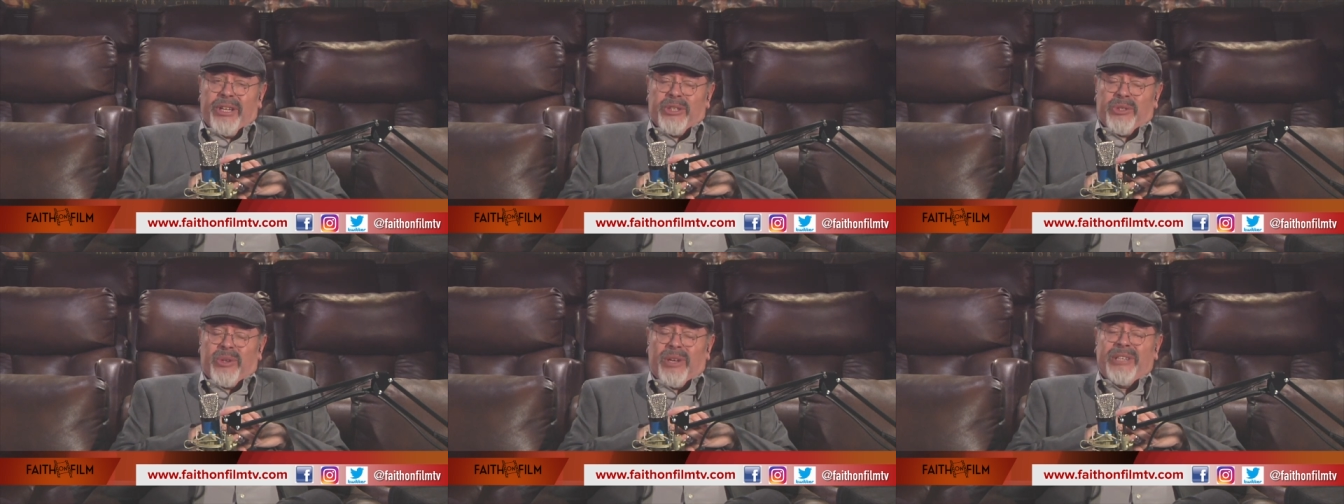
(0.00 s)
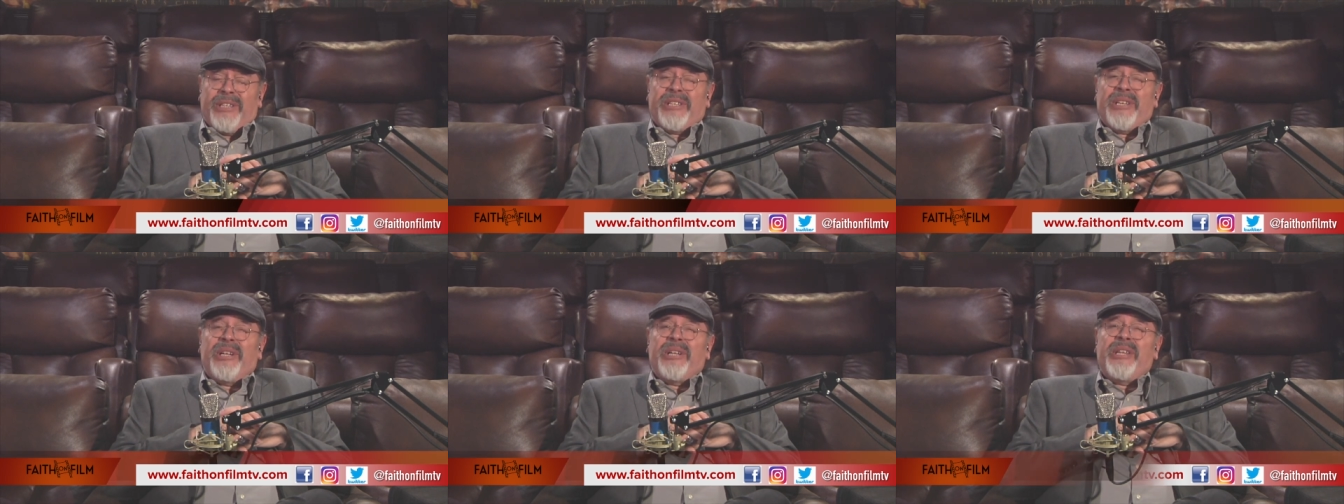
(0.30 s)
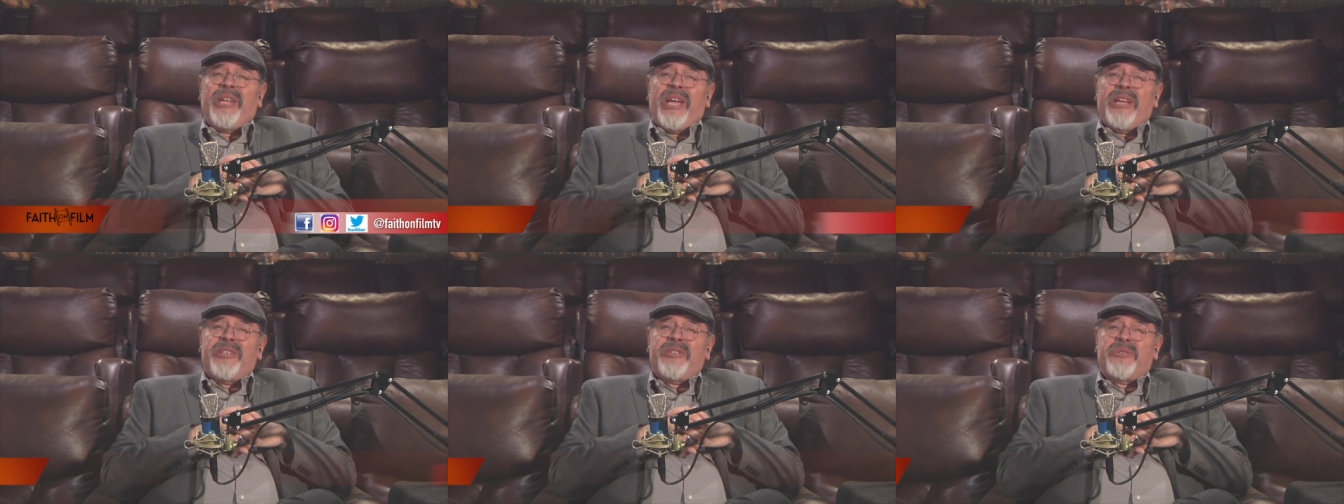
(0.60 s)
So until
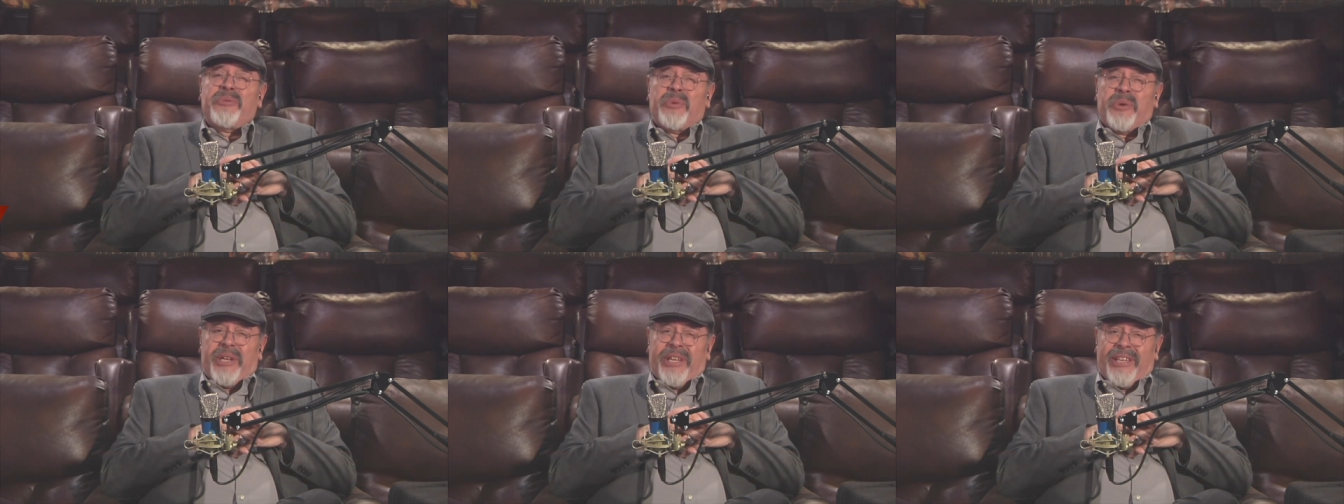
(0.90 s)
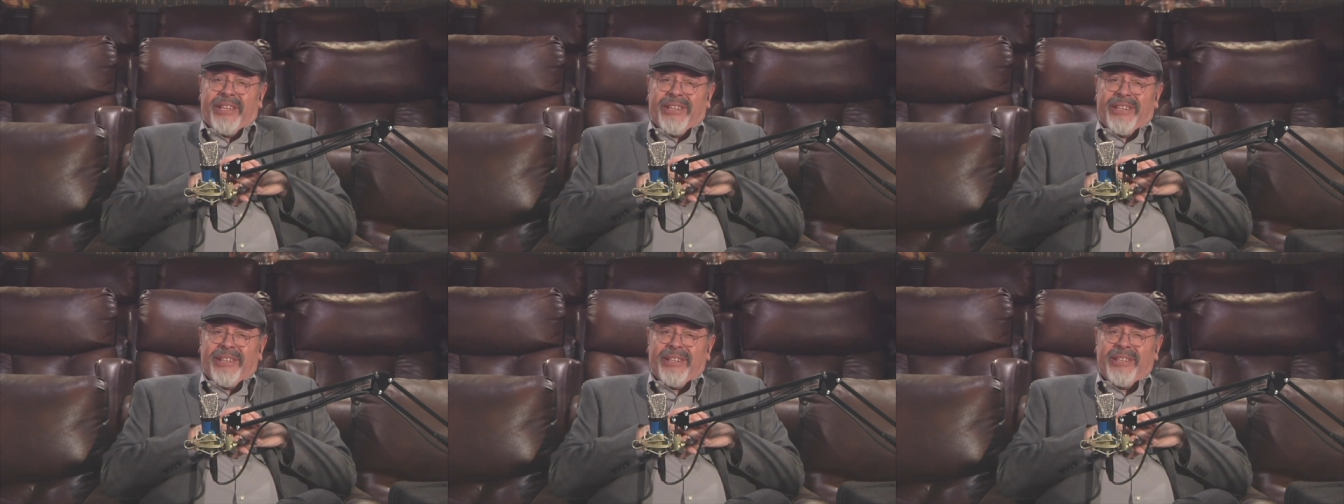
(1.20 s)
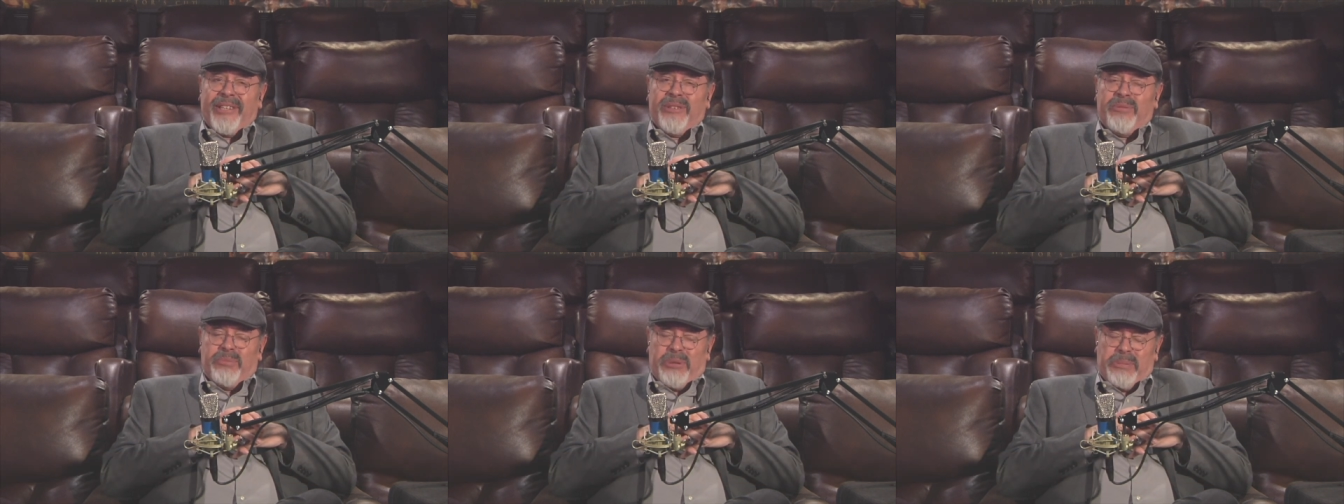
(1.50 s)
next week,
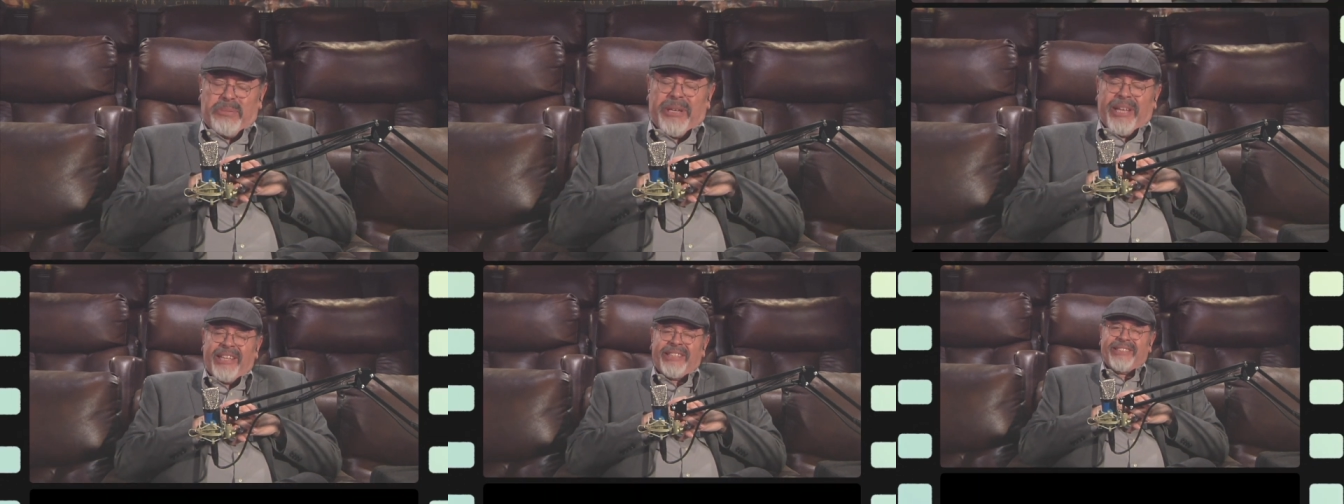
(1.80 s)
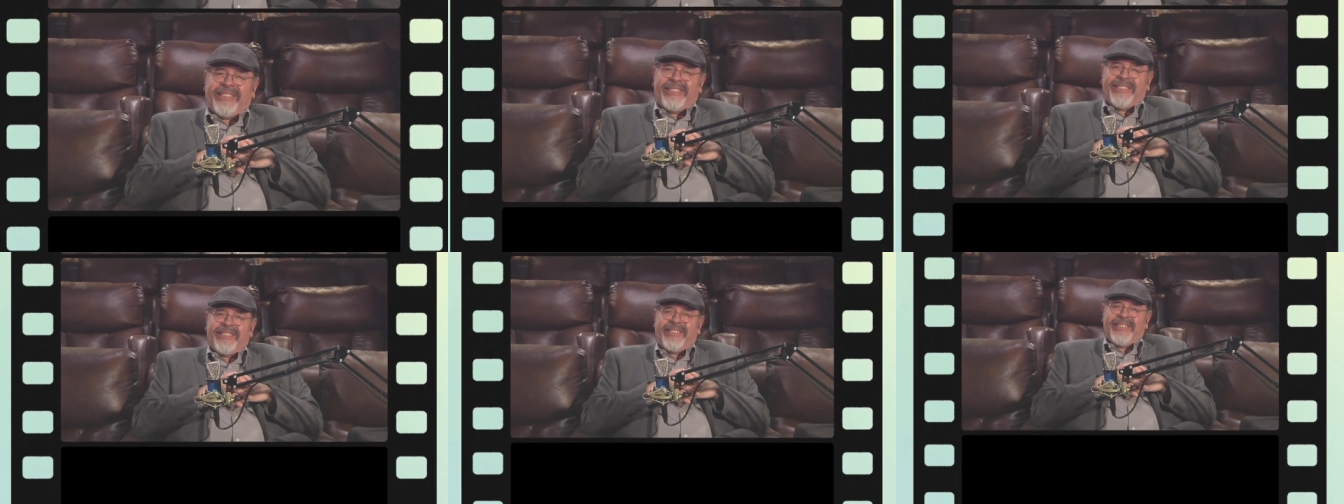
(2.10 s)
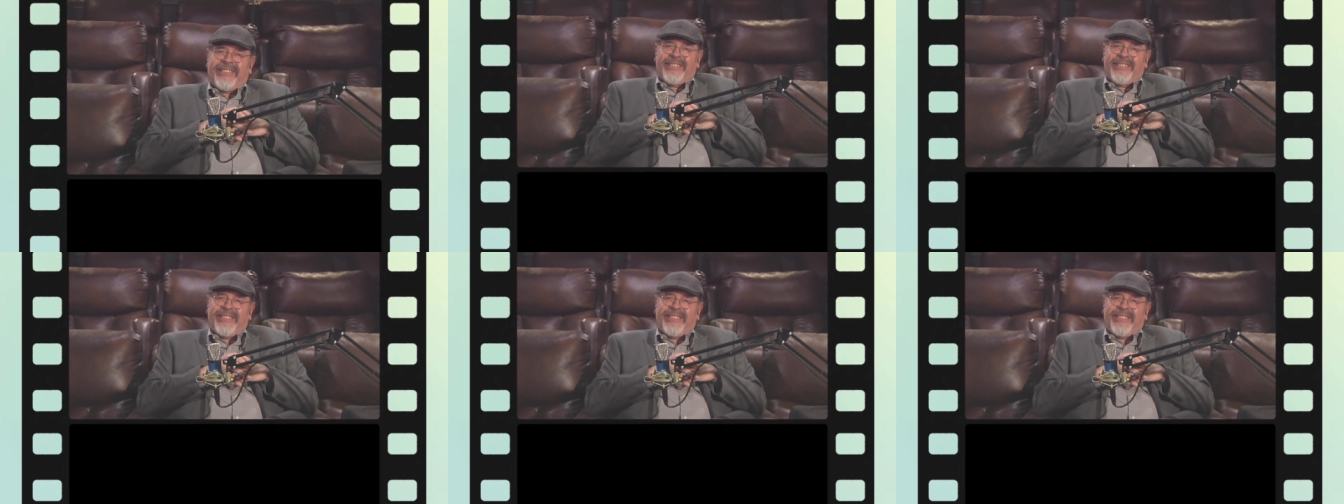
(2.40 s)
be blessed.